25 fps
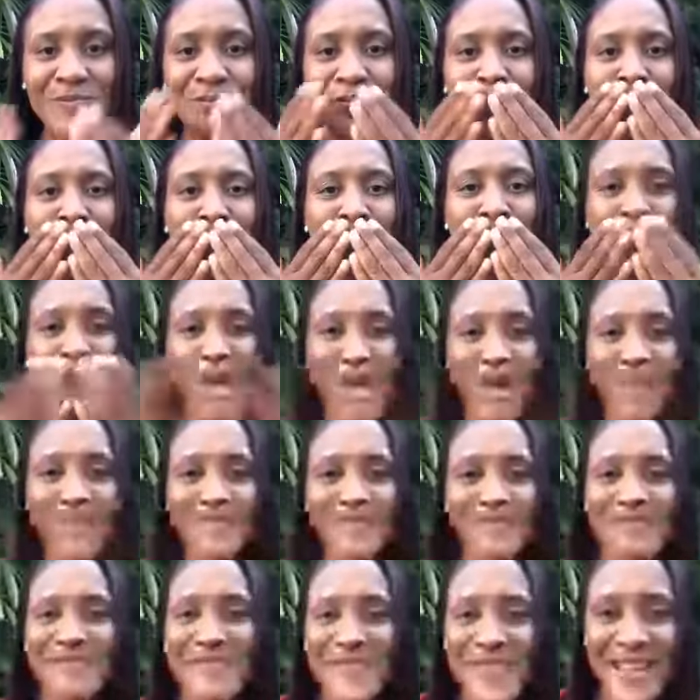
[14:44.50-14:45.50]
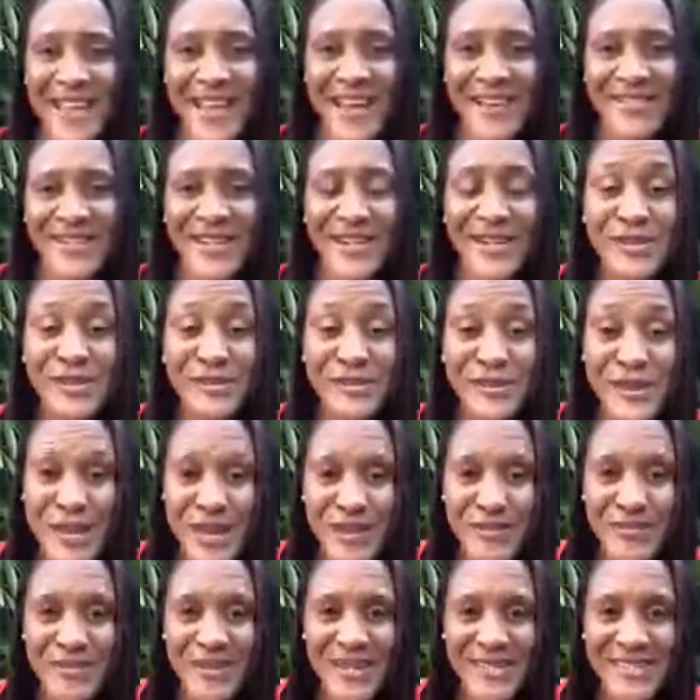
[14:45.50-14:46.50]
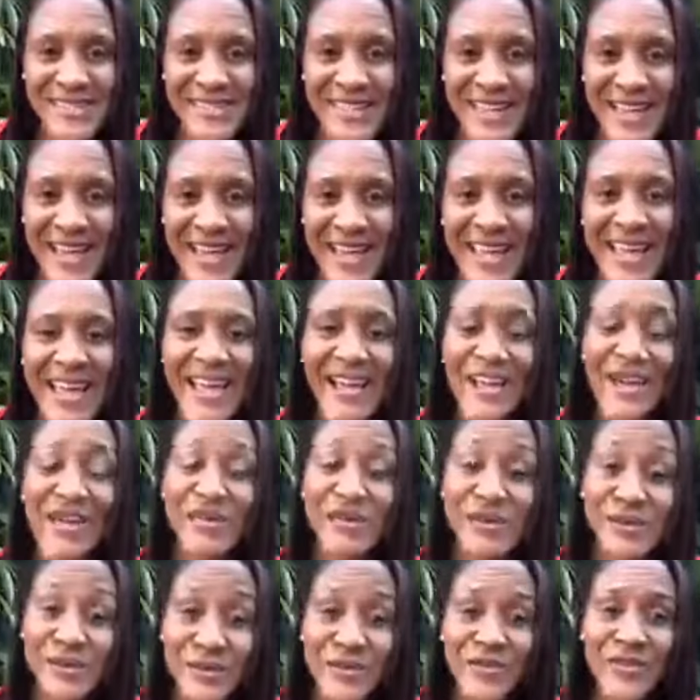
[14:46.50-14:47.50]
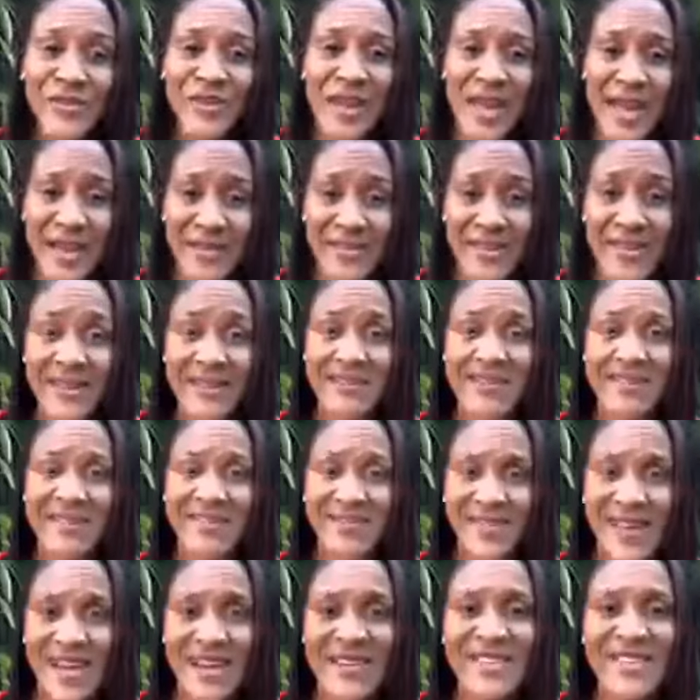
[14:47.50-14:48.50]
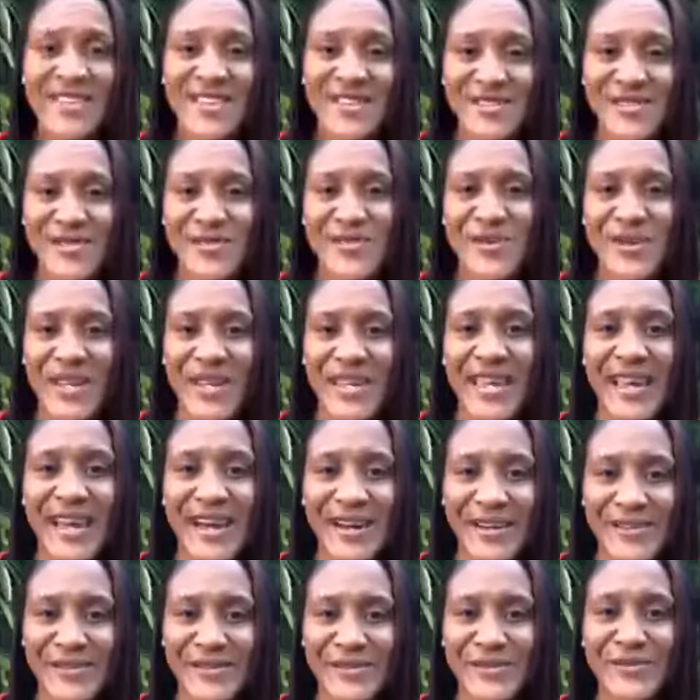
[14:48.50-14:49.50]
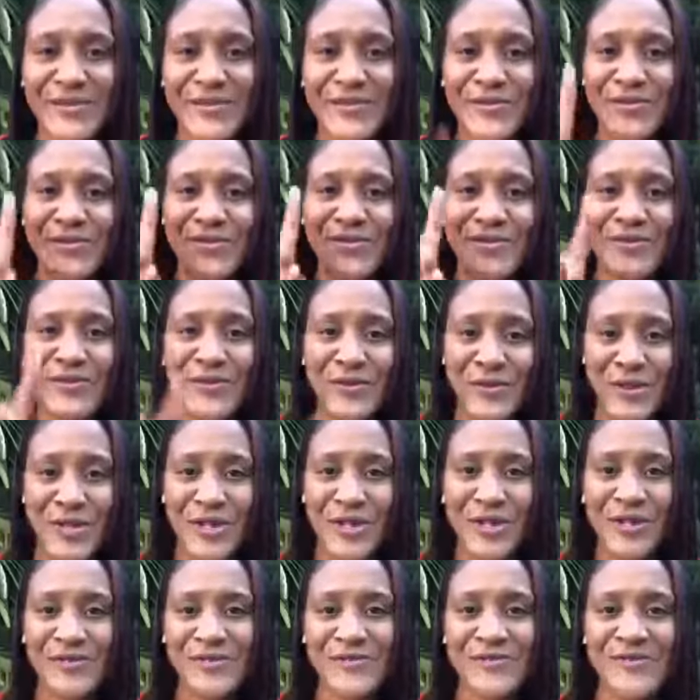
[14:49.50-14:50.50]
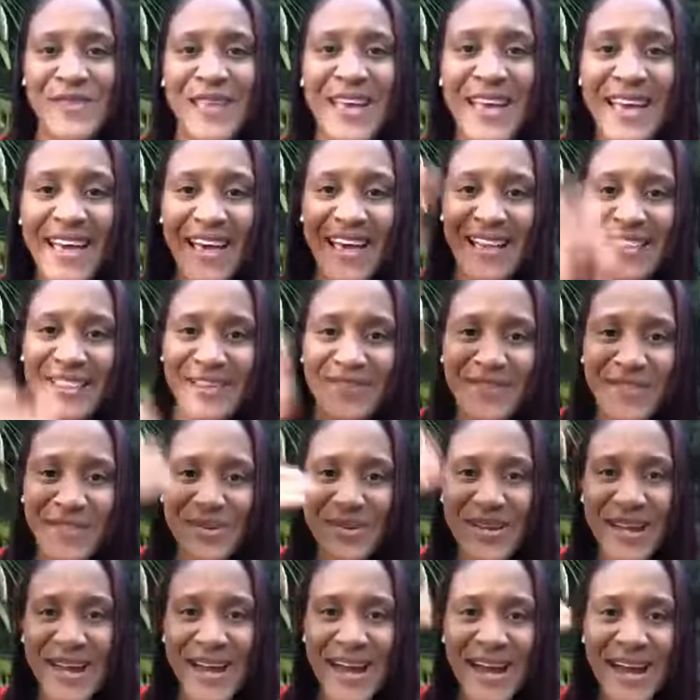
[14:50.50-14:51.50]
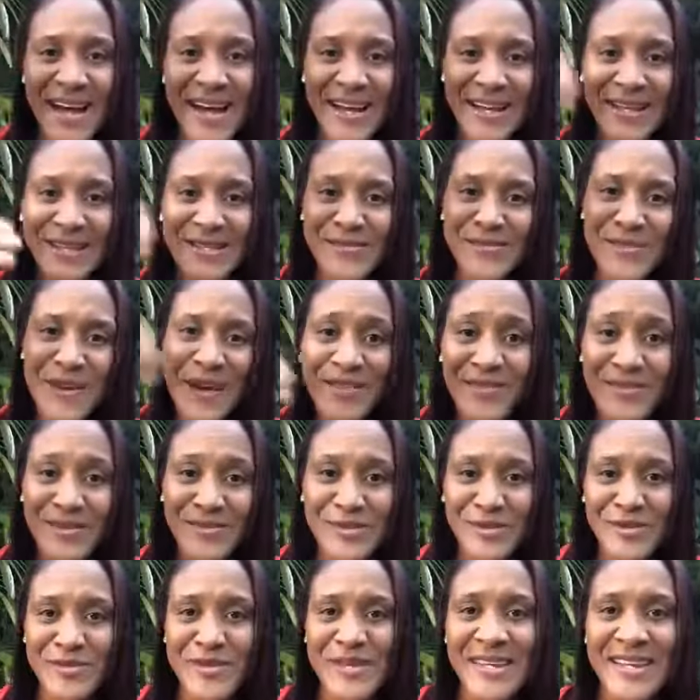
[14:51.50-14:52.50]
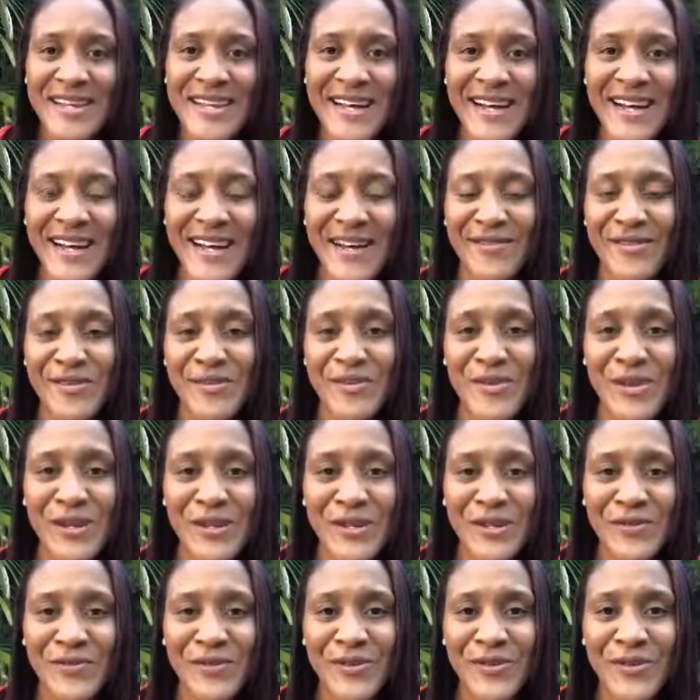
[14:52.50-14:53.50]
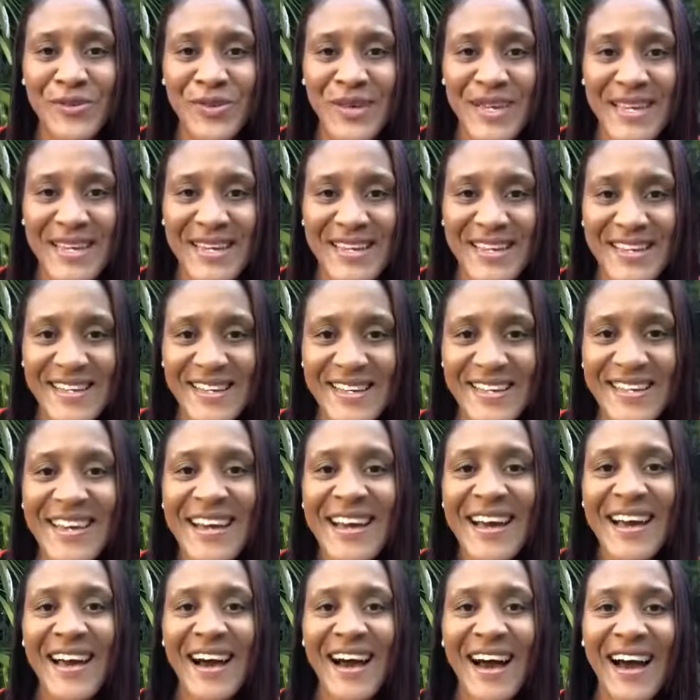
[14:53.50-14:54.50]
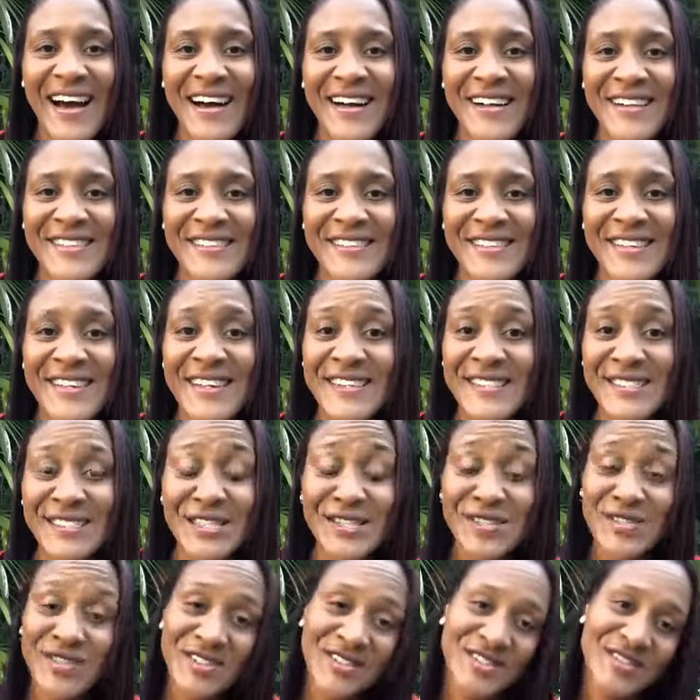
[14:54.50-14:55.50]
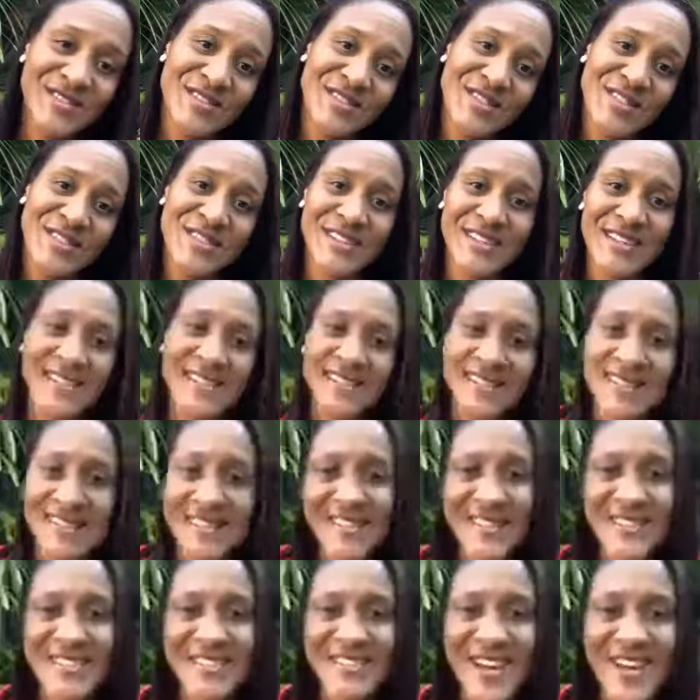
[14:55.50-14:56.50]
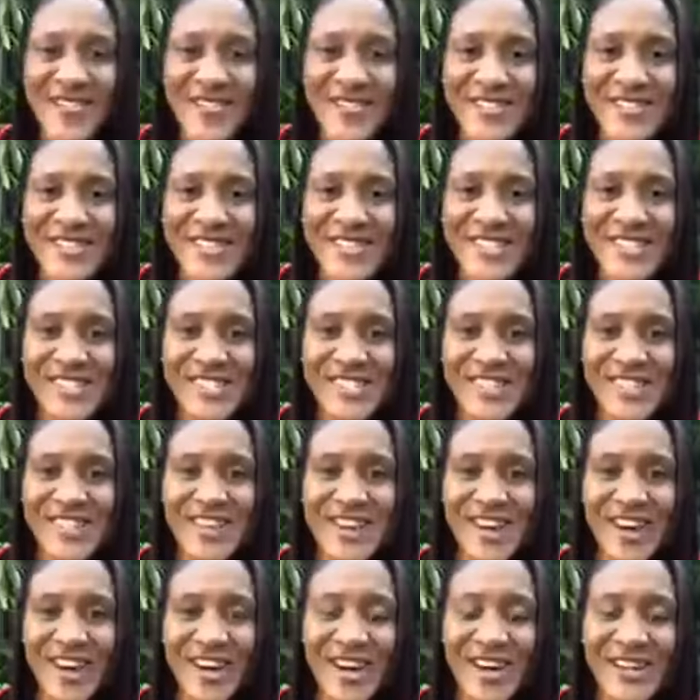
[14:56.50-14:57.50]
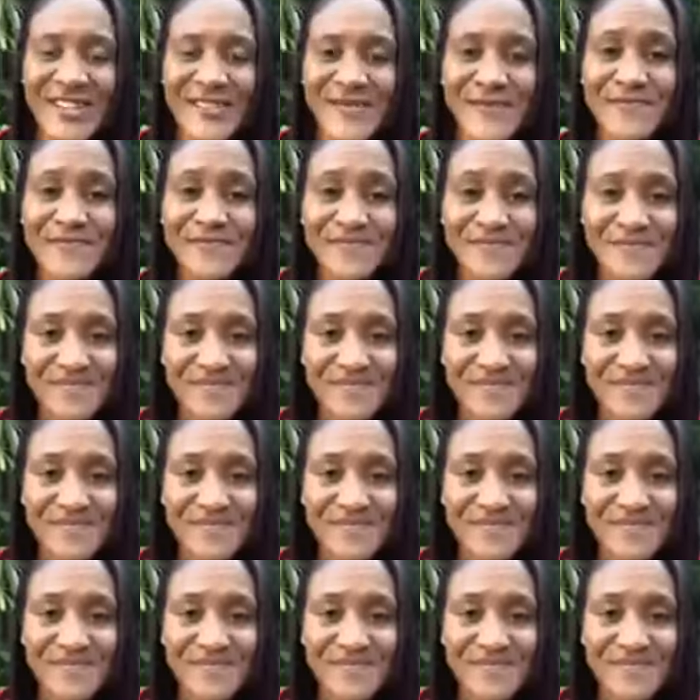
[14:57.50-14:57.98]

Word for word: Mwah! Have a great Monday, and go look for evidence of how things are working out for you. I love you guys. Bye from Jamaica. Have a wonderful week. I'll continue this, look to continue this conversation on